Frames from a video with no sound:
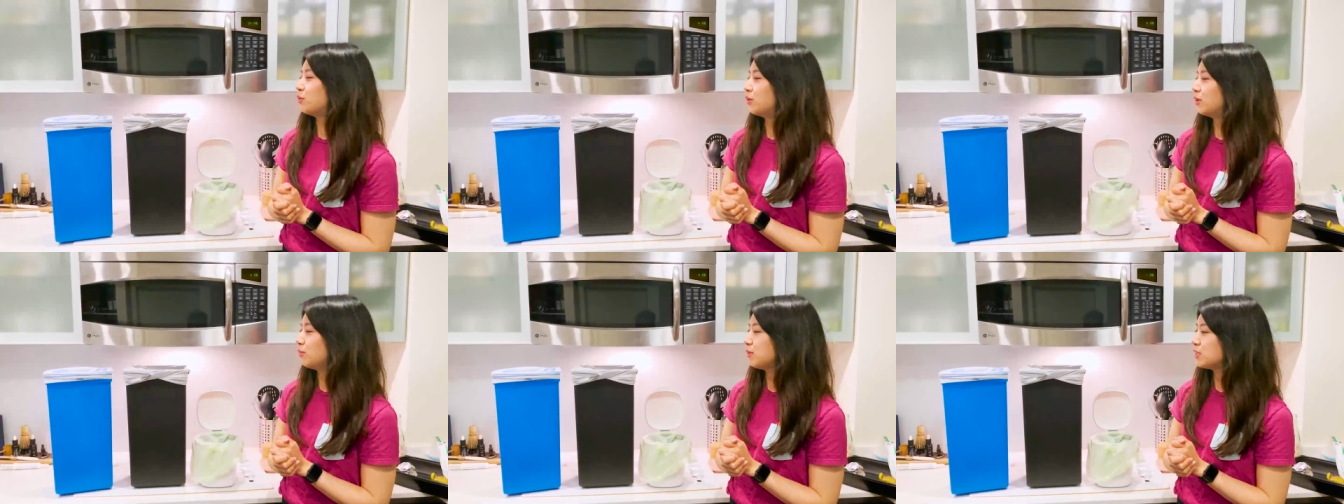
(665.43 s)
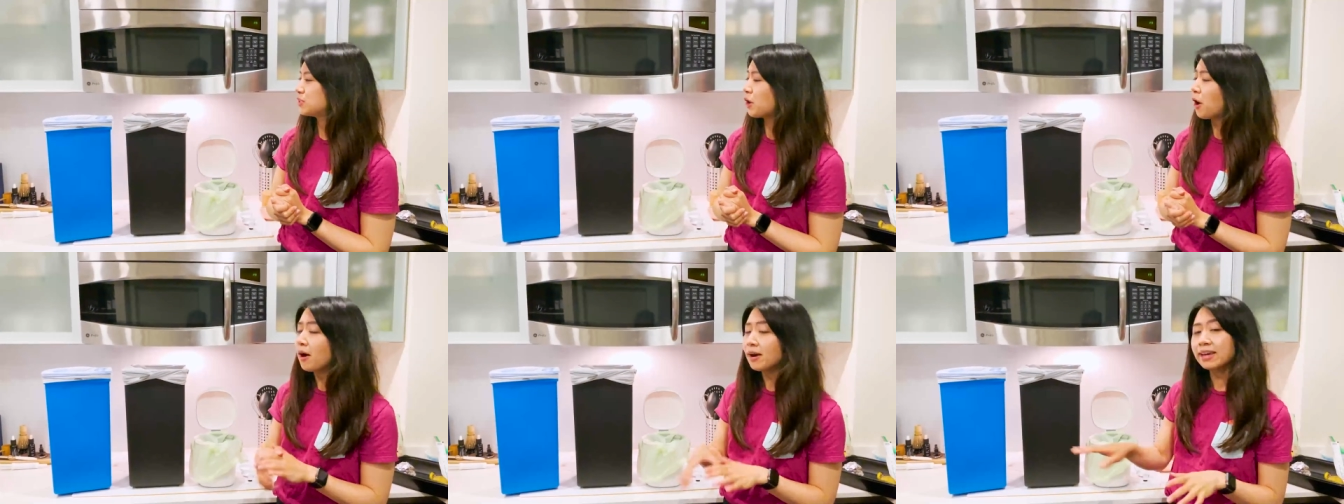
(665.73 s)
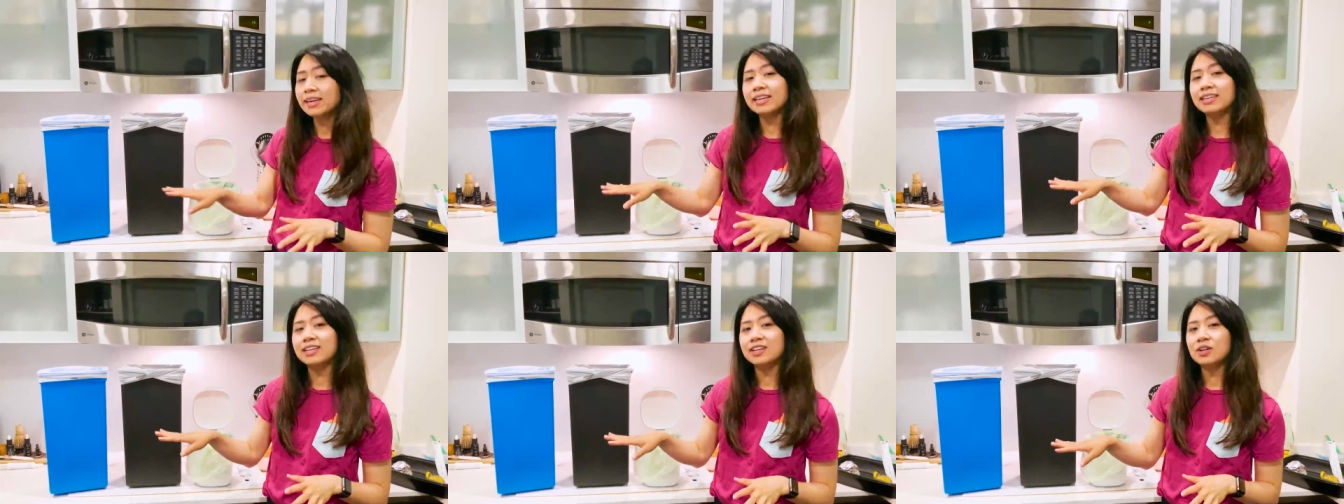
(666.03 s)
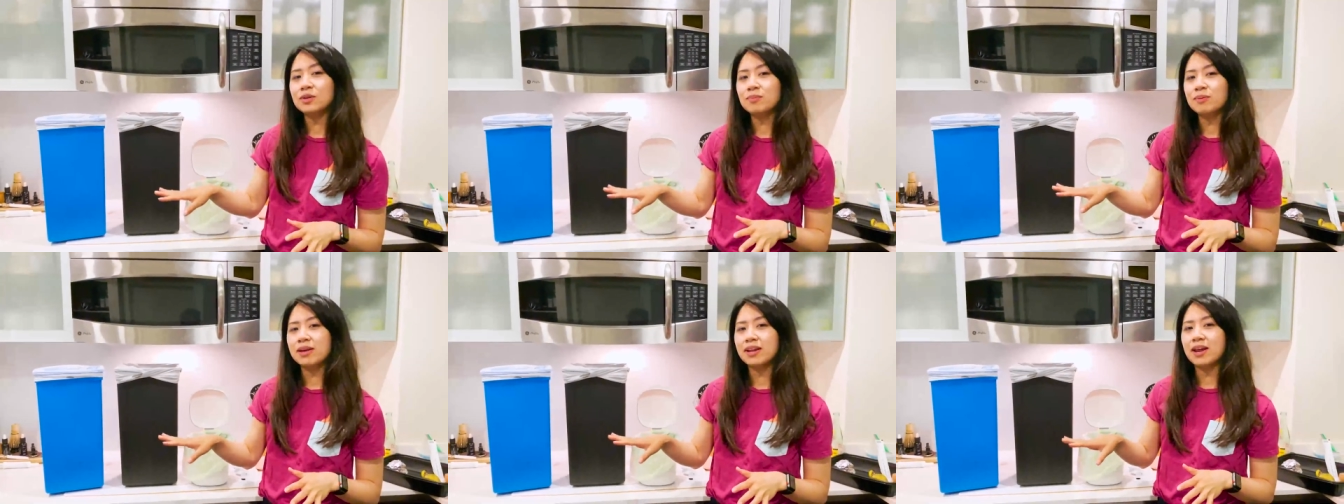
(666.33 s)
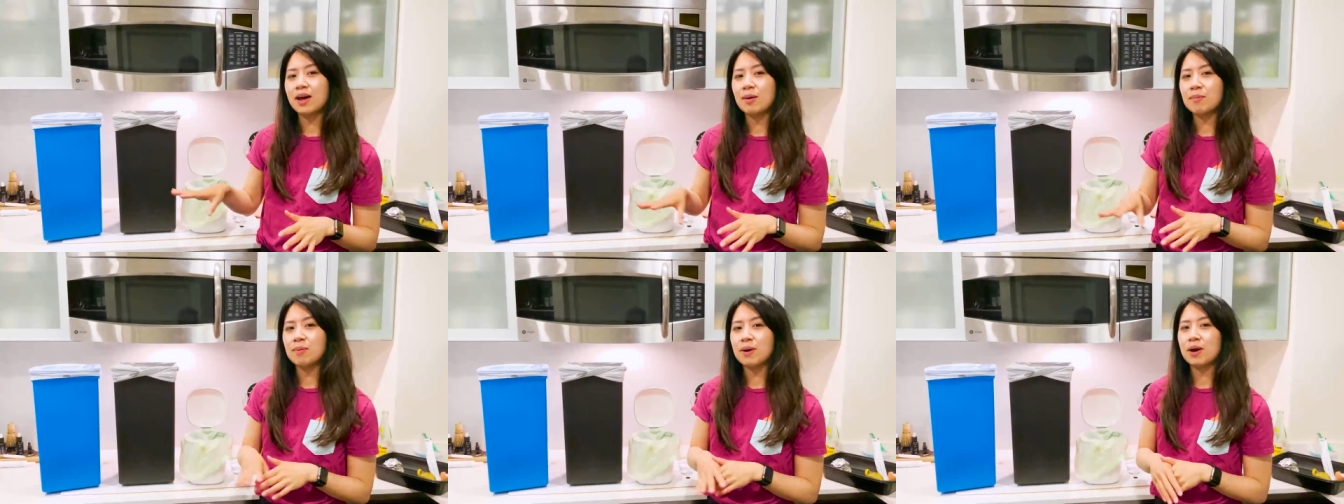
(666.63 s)
we'll be talking a little bit
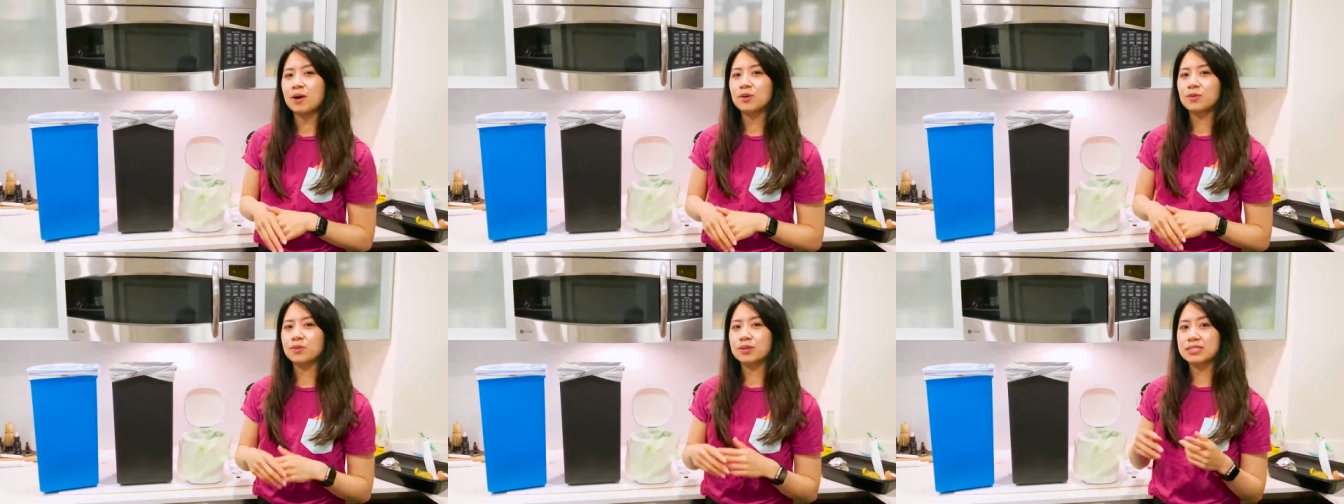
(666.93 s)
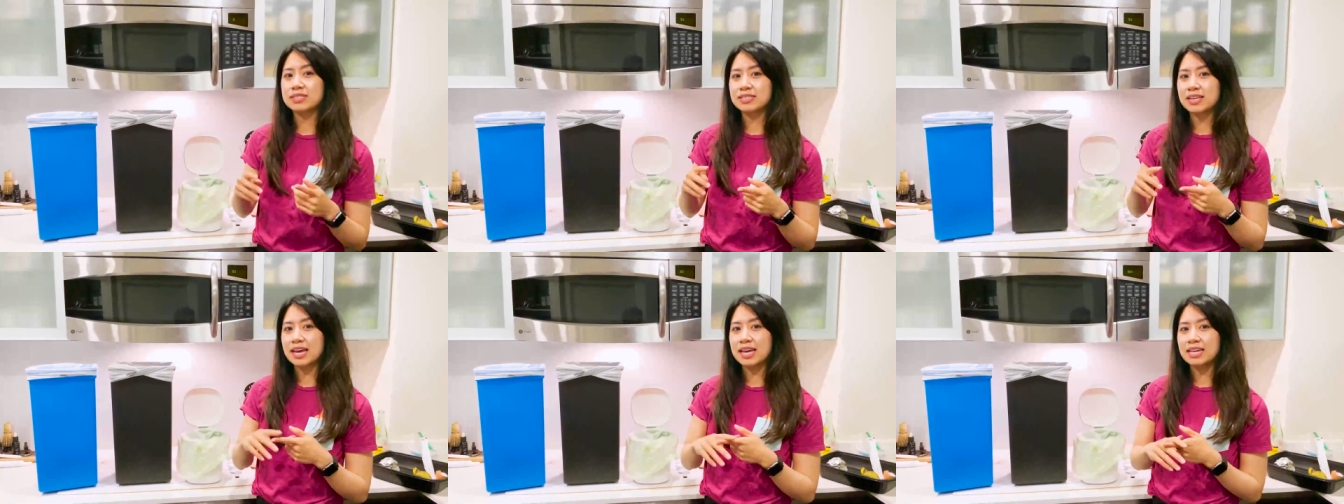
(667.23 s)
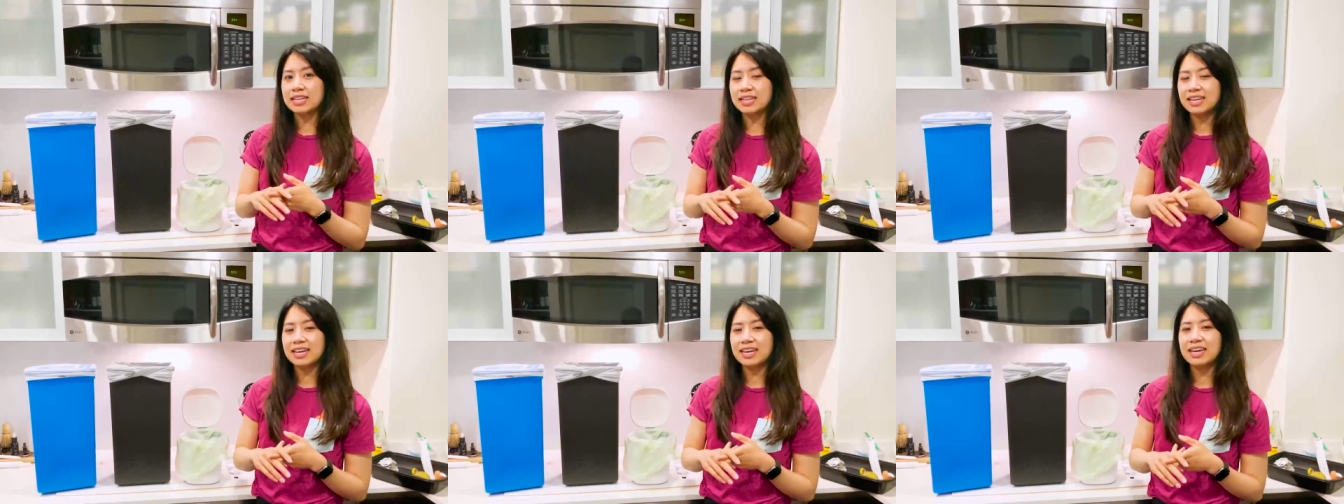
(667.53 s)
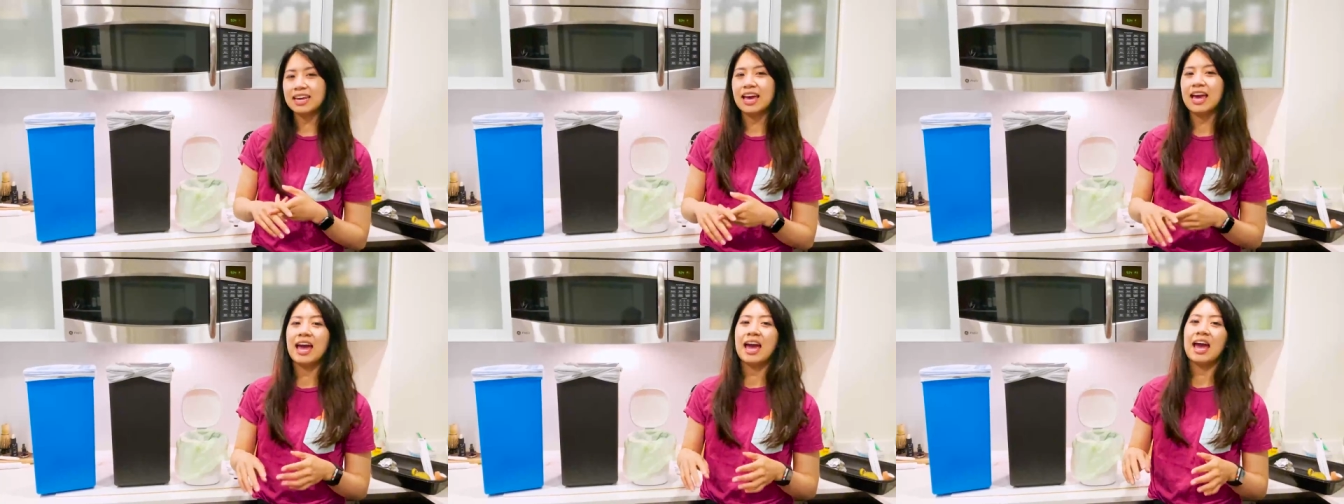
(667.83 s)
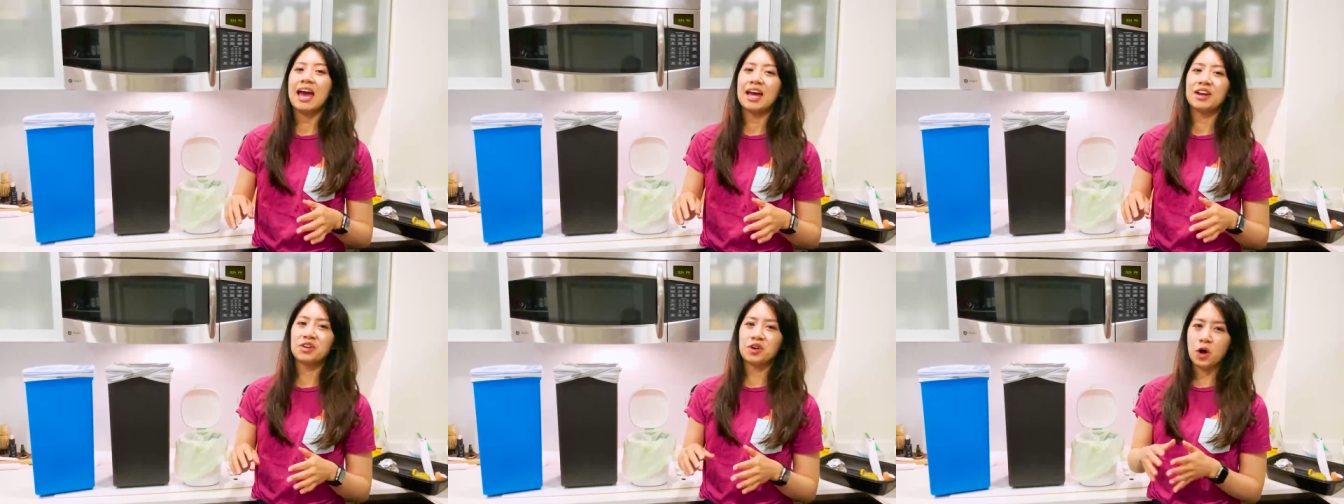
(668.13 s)
about recycling
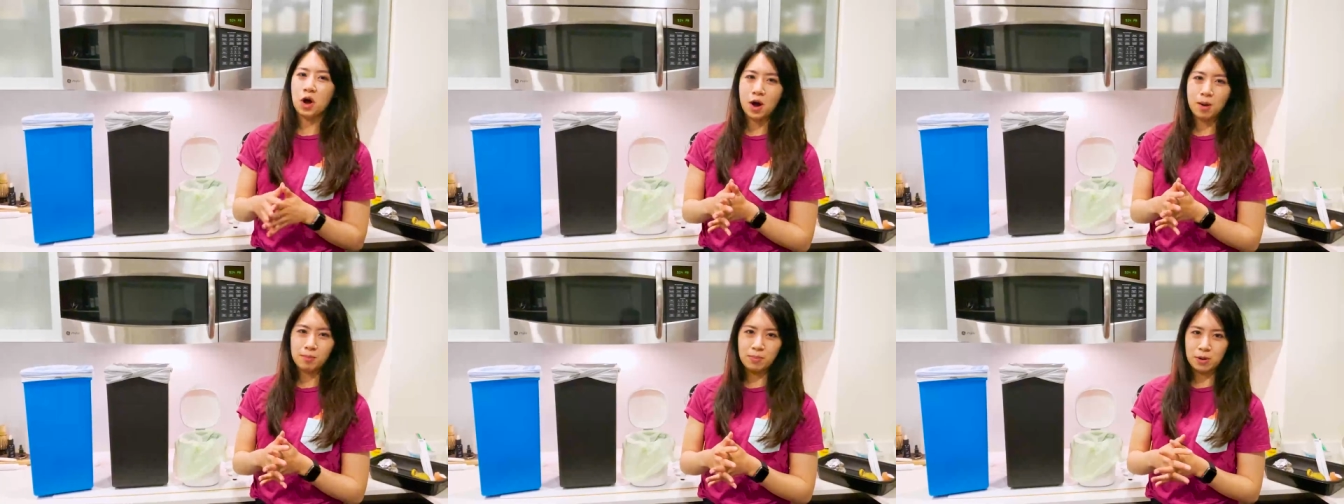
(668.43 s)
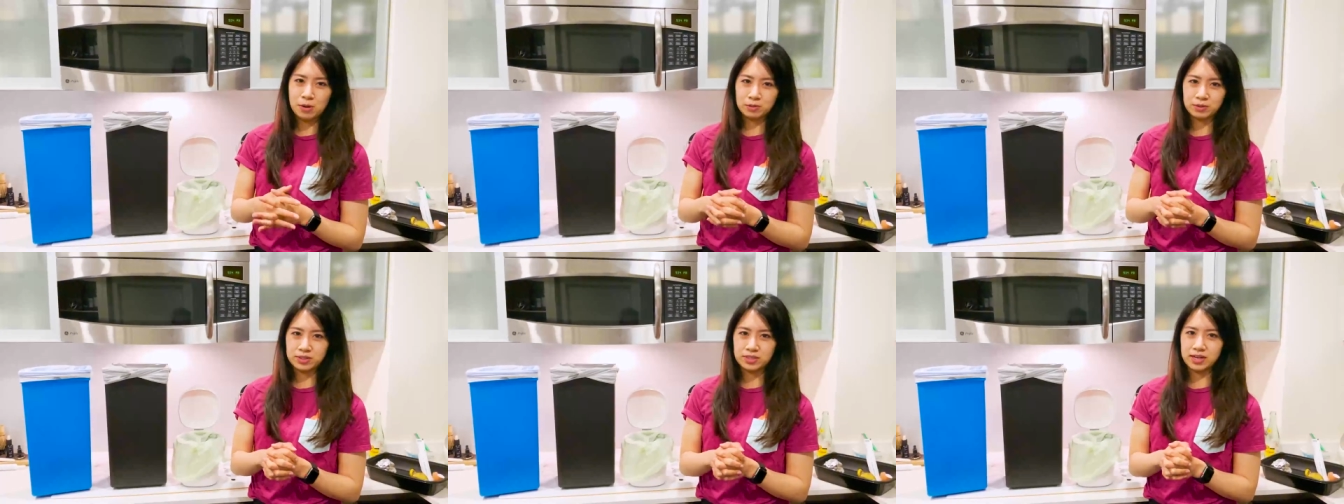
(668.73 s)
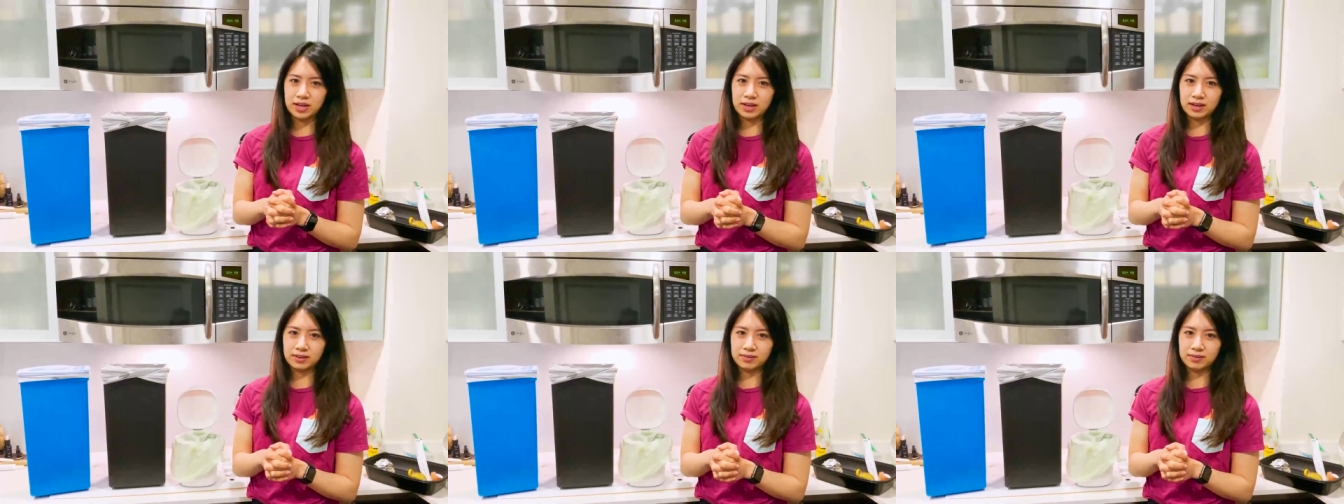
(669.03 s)
and composting.